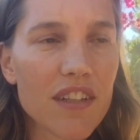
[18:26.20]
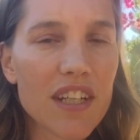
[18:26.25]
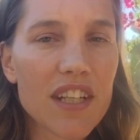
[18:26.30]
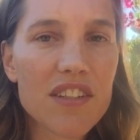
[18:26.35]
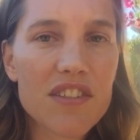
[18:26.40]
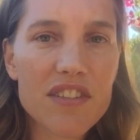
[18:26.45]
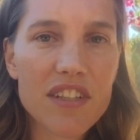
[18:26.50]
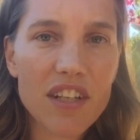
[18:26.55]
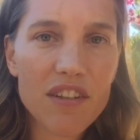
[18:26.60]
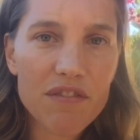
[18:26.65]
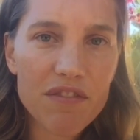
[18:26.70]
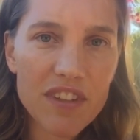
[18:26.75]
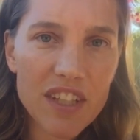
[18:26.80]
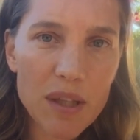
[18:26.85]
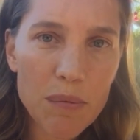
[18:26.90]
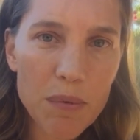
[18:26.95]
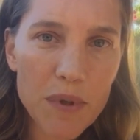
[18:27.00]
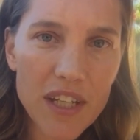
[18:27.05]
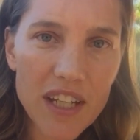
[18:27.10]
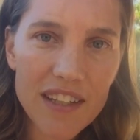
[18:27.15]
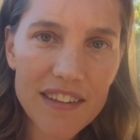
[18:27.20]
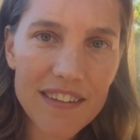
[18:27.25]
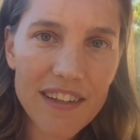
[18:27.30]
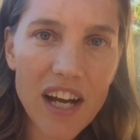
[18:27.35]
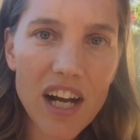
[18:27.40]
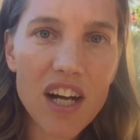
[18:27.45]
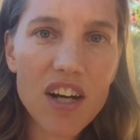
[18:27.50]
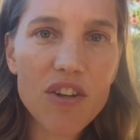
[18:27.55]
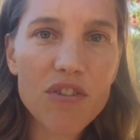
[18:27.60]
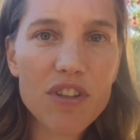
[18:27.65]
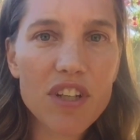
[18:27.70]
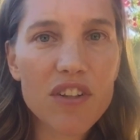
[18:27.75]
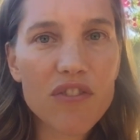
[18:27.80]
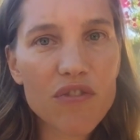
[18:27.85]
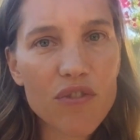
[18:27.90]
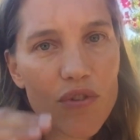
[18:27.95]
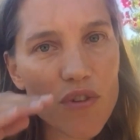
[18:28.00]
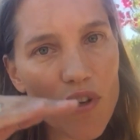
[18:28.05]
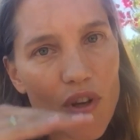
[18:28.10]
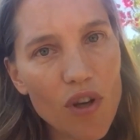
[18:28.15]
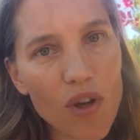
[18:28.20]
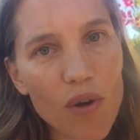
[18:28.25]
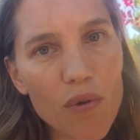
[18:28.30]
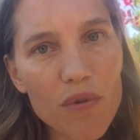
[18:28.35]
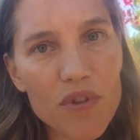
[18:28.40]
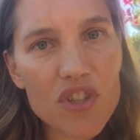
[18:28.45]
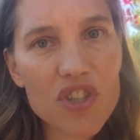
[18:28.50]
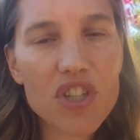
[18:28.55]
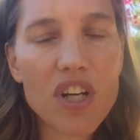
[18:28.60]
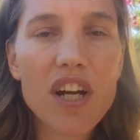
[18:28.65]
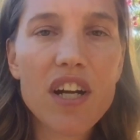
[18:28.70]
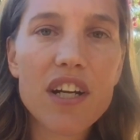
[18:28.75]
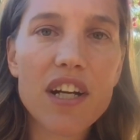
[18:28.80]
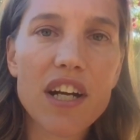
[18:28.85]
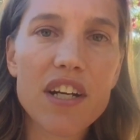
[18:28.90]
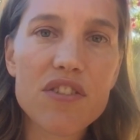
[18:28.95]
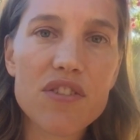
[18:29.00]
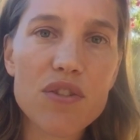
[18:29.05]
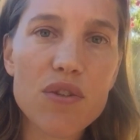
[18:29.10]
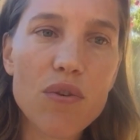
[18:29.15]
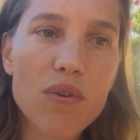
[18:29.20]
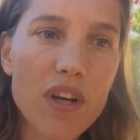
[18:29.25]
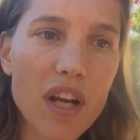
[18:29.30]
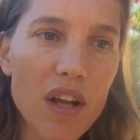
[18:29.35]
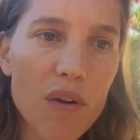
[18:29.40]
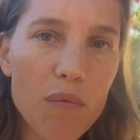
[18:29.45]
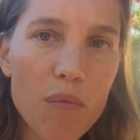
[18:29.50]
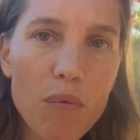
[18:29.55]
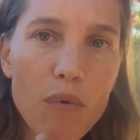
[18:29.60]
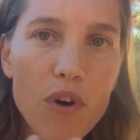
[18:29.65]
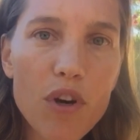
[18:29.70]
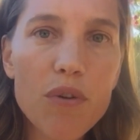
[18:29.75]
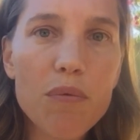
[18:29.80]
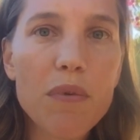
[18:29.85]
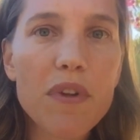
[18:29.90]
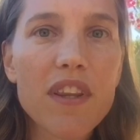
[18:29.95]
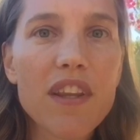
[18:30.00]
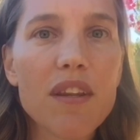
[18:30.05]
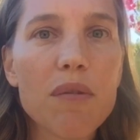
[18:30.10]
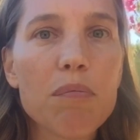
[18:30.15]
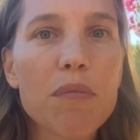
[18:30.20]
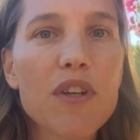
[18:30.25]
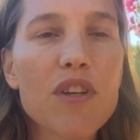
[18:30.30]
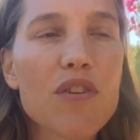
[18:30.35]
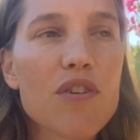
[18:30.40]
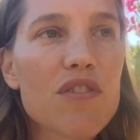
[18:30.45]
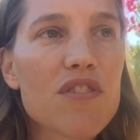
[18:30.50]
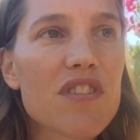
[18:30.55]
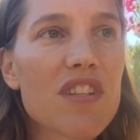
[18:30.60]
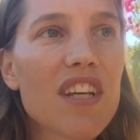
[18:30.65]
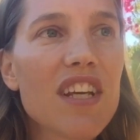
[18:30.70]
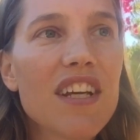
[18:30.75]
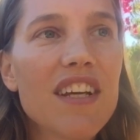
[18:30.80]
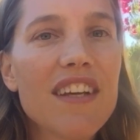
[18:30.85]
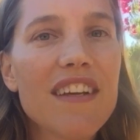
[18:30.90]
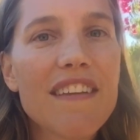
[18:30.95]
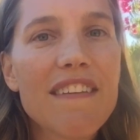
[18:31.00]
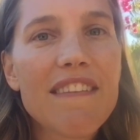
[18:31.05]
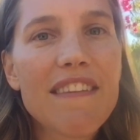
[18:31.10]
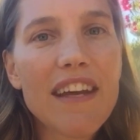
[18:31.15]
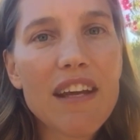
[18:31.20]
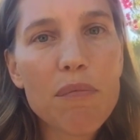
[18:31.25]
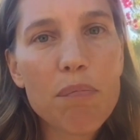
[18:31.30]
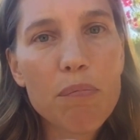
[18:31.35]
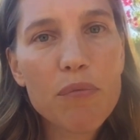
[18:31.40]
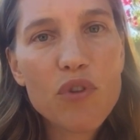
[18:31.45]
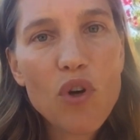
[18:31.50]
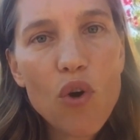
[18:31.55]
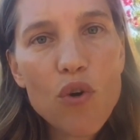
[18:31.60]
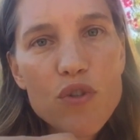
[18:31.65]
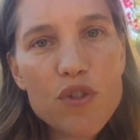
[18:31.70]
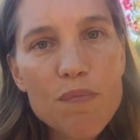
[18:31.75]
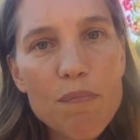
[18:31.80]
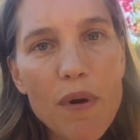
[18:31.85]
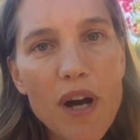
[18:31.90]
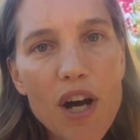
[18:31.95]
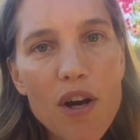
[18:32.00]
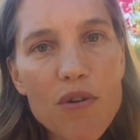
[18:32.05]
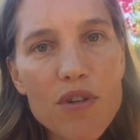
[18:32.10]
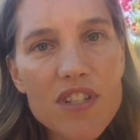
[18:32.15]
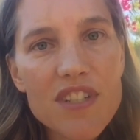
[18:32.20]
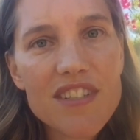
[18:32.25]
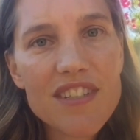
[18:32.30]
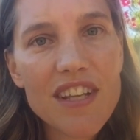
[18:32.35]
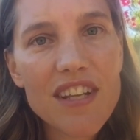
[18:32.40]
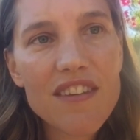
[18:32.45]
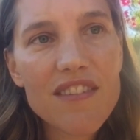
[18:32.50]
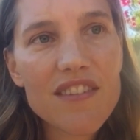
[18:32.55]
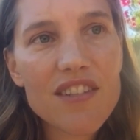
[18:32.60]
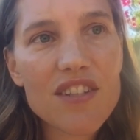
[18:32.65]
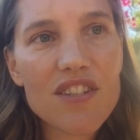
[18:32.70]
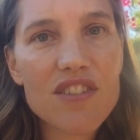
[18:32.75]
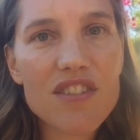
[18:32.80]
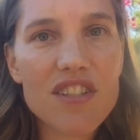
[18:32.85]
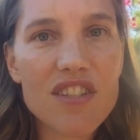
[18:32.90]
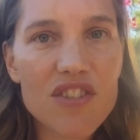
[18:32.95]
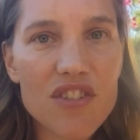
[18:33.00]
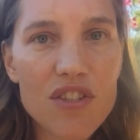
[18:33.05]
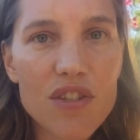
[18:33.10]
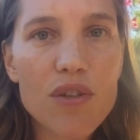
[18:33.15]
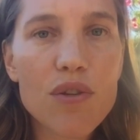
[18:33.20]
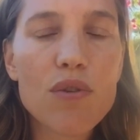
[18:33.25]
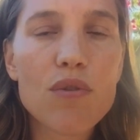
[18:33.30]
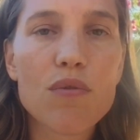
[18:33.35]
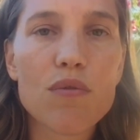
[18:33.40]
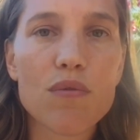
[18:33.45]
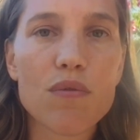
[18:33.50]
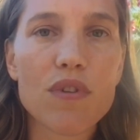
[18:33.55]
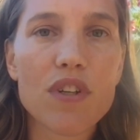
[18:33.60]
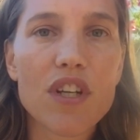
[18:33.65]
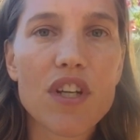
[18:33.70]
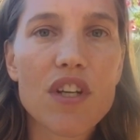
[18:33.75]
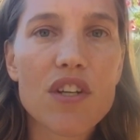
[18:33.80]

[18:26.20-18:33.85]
Instead of keeping it down into your lower chakras, you can work with it, because those power centers is you.